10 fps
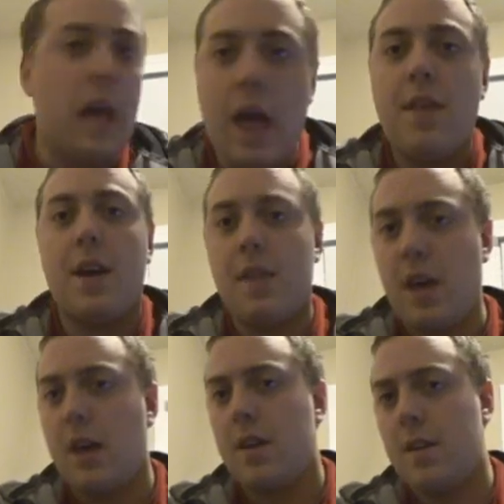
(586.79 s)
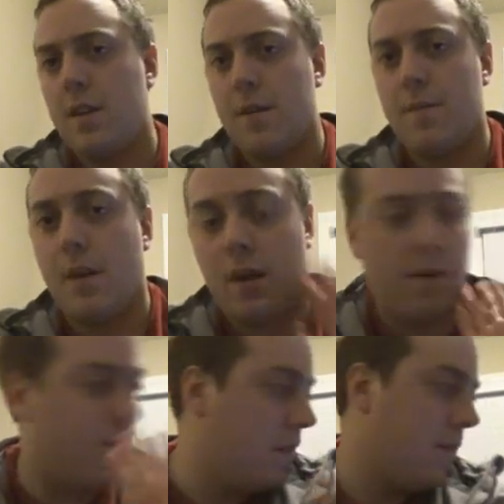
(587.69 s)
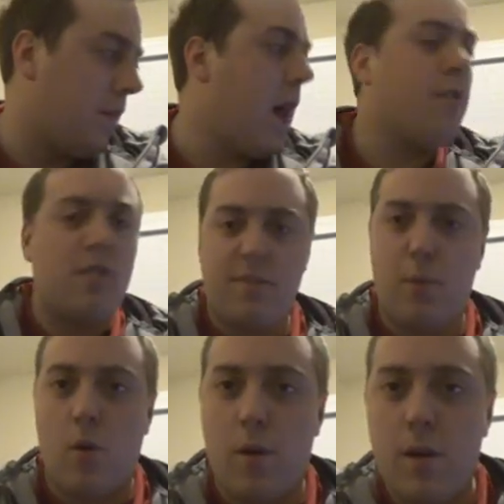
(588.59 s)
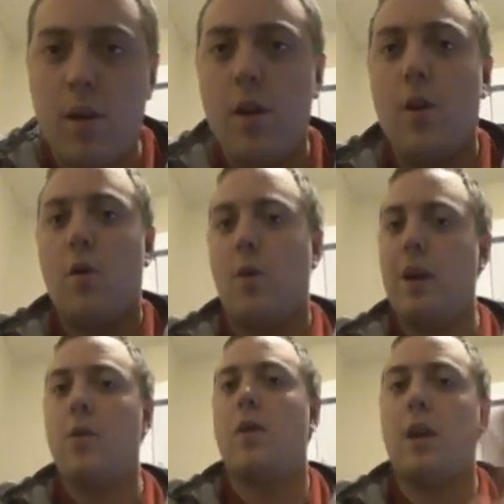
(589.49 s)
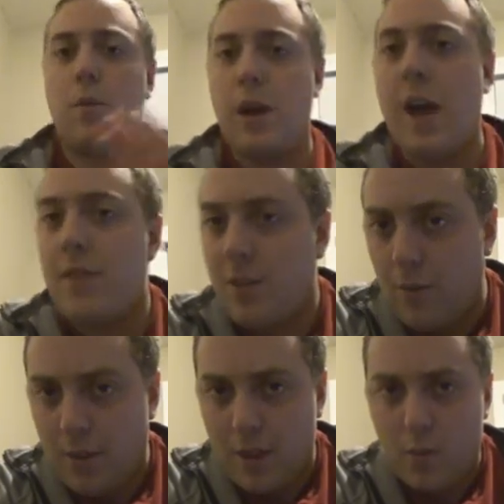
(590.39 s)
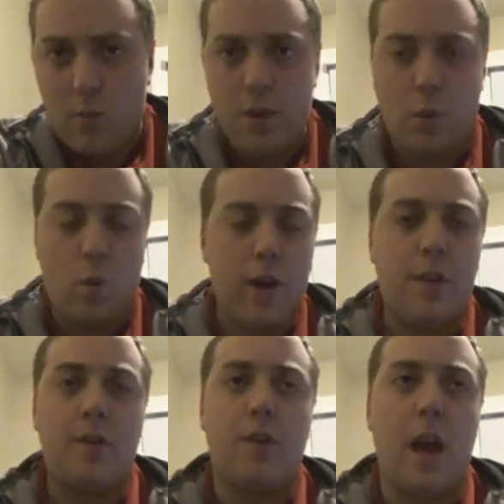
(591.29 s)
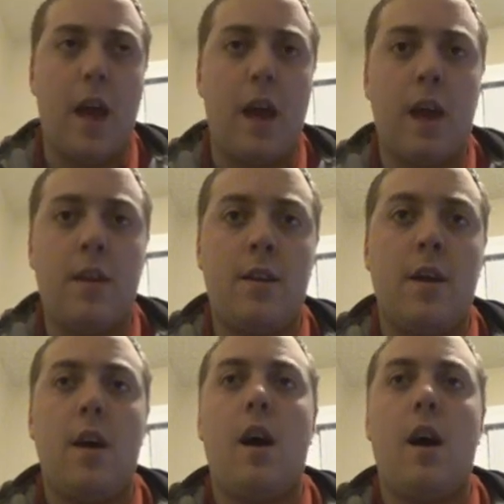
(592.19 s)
and then in the end of the Flash is born, we have this whole thing with Wells and,